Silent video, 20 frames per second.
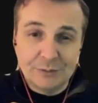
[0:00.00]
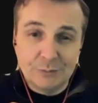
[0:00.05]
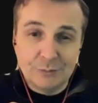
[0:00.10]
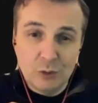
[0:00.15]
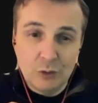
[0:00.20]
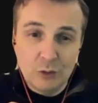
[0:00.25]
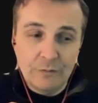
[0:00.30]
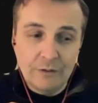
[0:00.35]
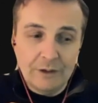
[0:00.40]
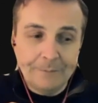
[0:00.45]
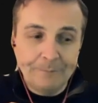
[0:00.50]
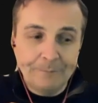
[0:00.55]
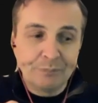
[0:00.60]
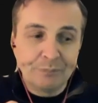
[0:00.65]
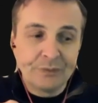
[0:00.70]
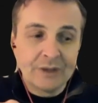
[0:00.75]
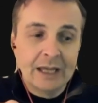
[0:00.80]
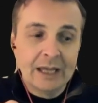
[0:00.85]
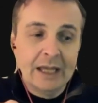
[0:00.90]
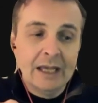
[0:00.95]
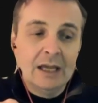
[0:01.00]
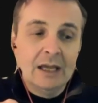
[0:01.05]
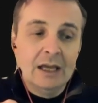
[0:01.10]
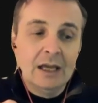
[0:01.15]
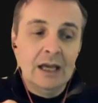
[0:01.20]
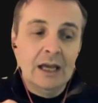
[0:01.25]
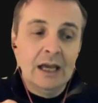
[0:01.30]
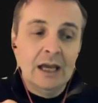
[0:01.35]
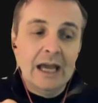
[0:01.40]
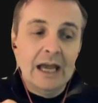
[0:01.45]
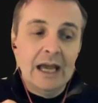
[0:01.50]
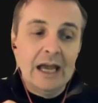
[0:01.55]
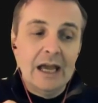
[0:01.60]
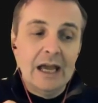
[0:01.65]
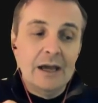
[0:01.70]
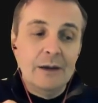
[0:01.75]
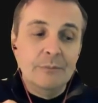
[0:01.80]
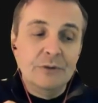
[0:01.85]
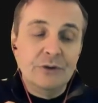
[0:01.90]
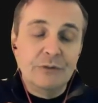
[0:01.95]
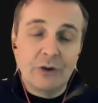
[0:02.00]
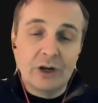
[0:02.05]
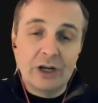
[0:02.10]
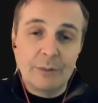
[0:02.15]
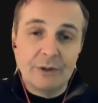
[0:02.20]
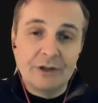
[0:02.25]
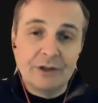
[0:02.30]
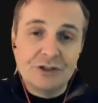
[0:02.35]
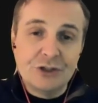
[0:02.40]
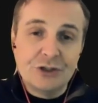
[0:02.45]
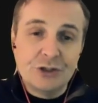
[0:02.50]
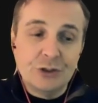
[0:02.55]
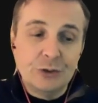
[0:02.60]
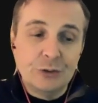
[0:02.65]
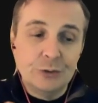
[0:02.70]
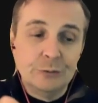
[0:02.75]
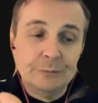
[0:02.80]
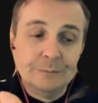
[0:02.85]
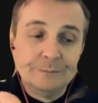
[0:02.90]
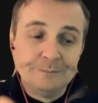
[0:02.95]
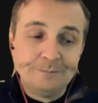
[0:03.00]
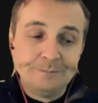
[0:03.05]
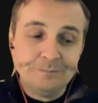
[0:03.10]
moving, divided by 2